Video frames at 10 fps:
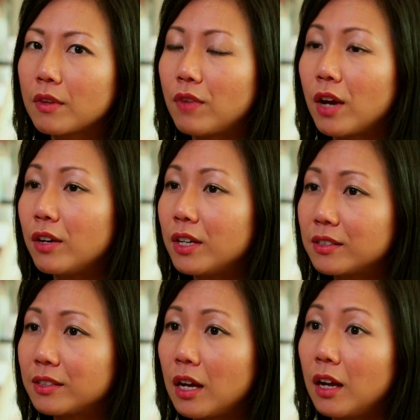
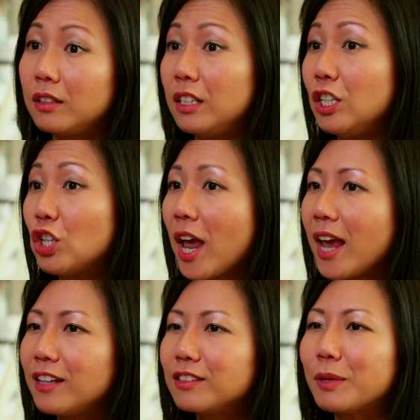various
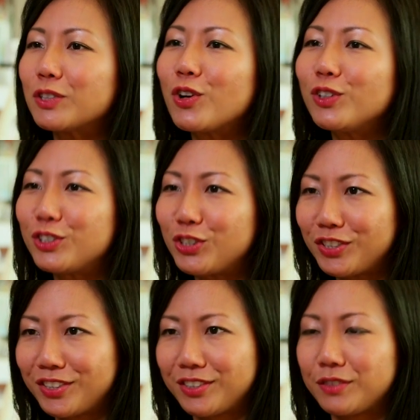DJs,
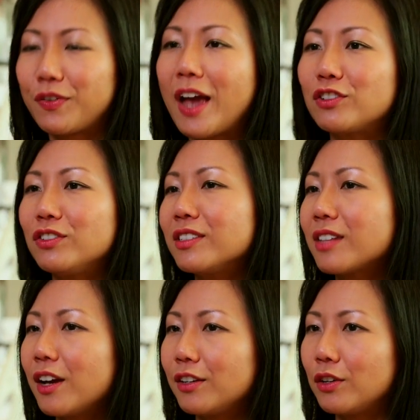mixologists, fashion
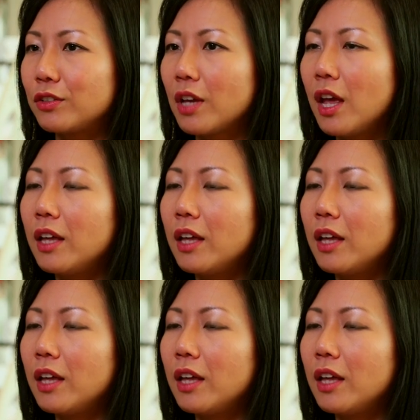designers,